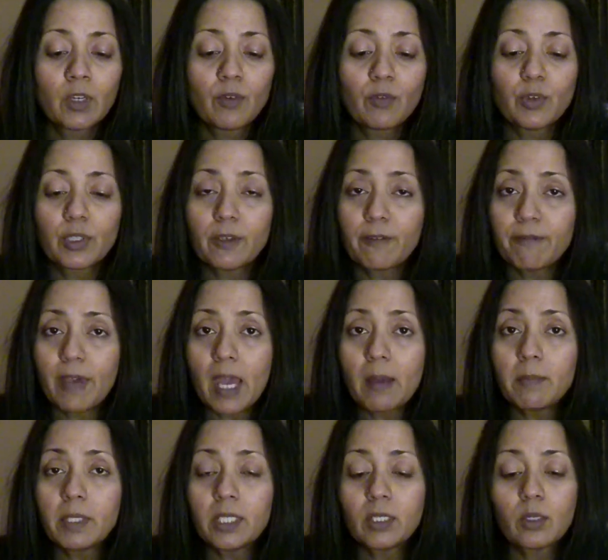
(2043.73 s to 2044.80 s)
for the
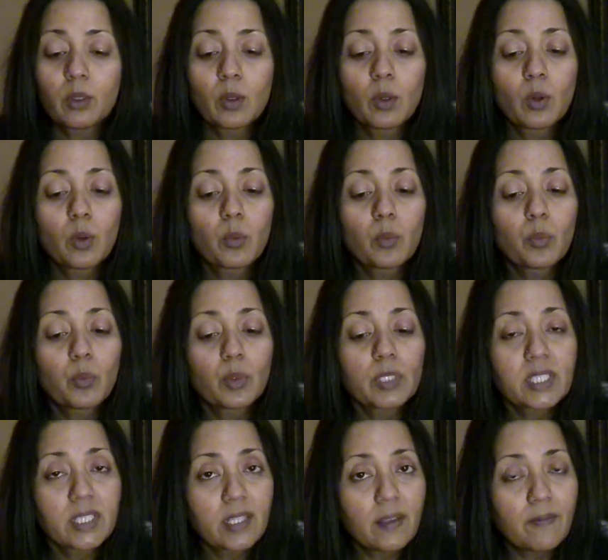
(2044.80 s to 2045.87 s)
famine was
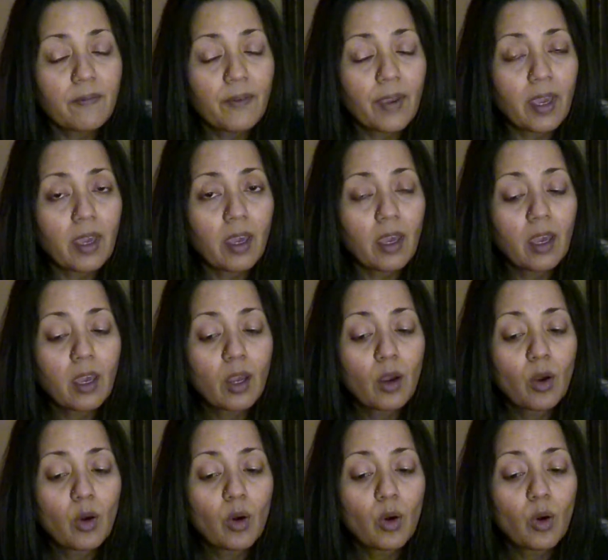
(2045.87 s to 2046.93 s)
severe
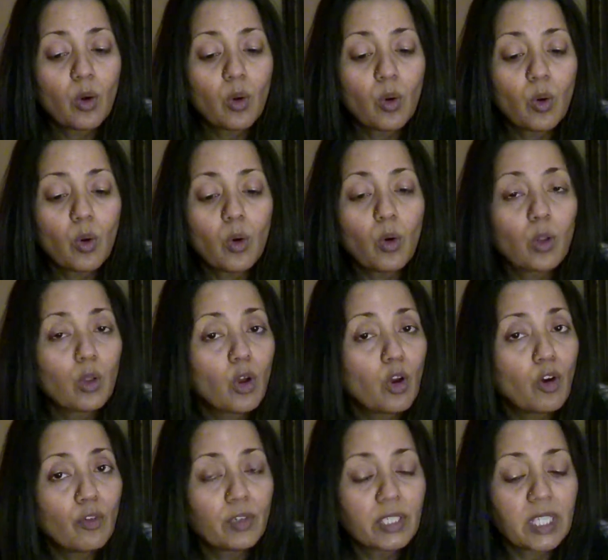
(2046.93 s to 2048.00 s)
all
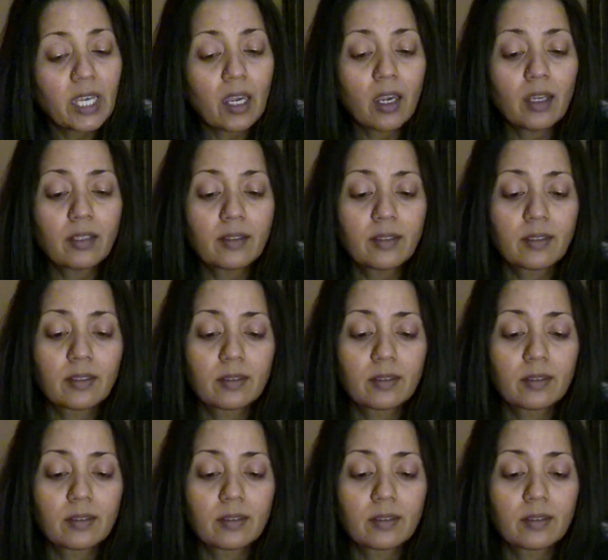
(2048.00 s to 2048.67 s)
over the earth.